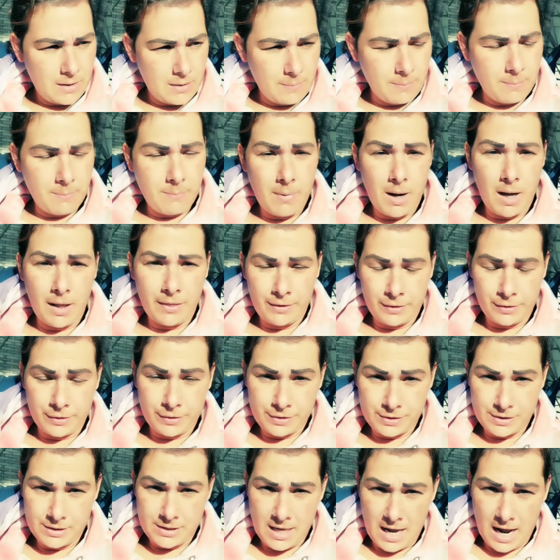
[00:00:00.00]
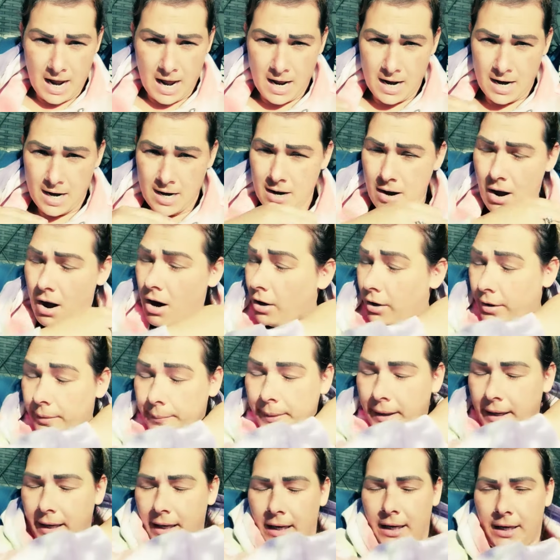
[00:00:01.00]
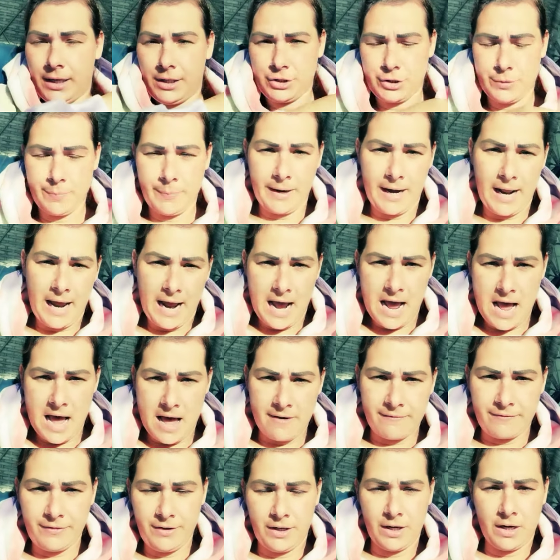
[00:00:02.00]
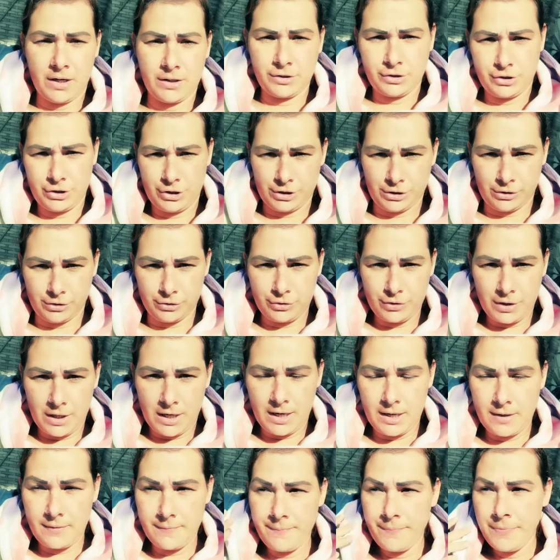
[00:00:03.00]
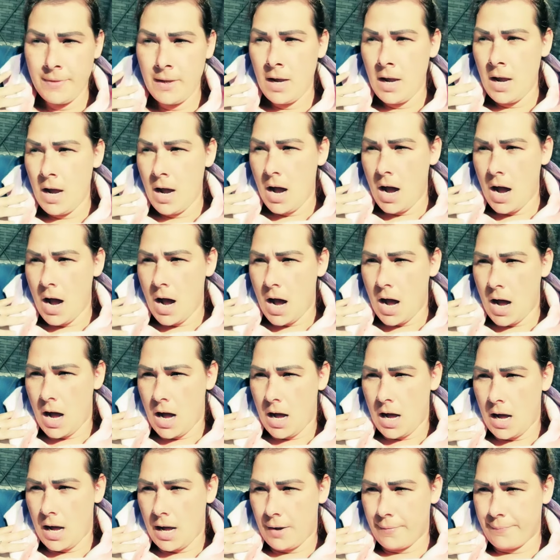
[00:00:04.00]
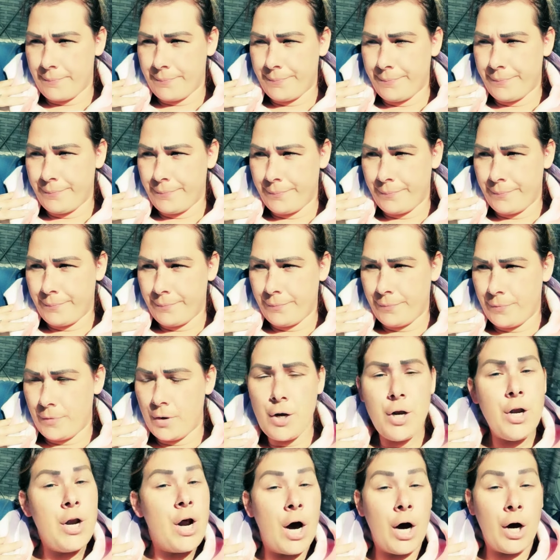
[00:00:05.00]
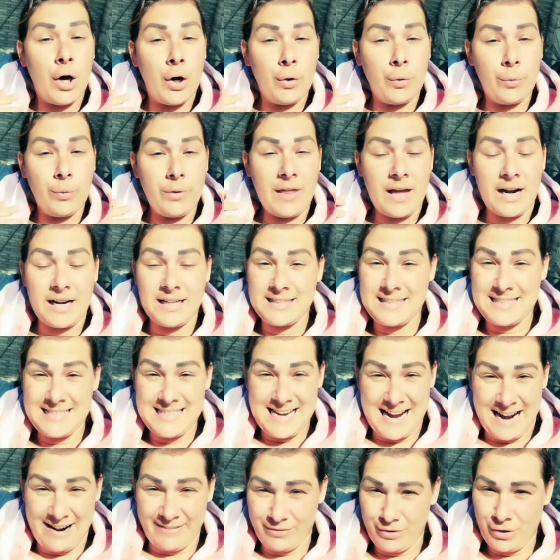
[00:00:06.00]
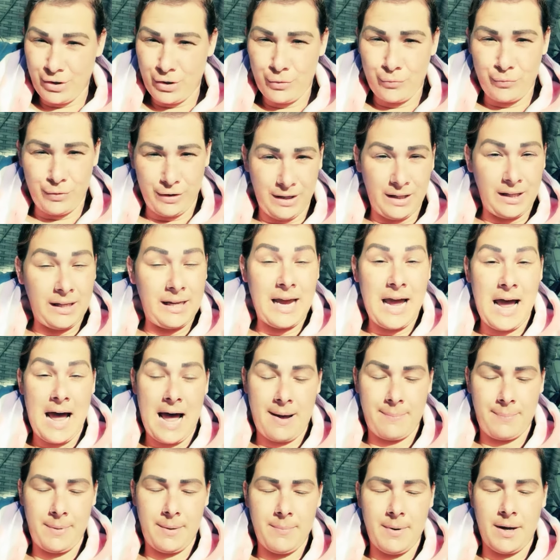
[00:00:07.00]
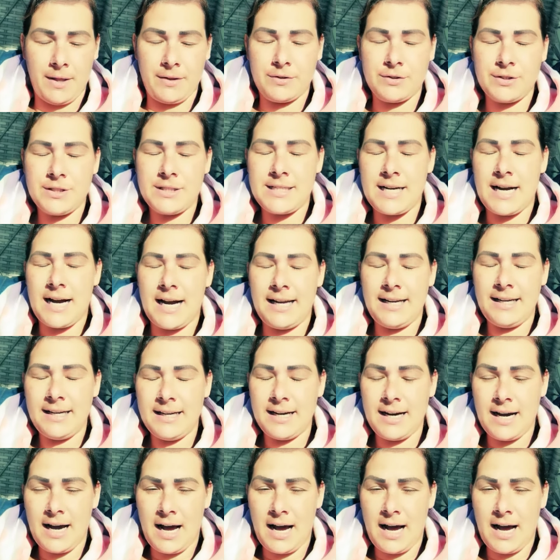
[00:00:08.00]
mothers that aren't my age but have young children, um, know that it's never really a happy Mother's Day.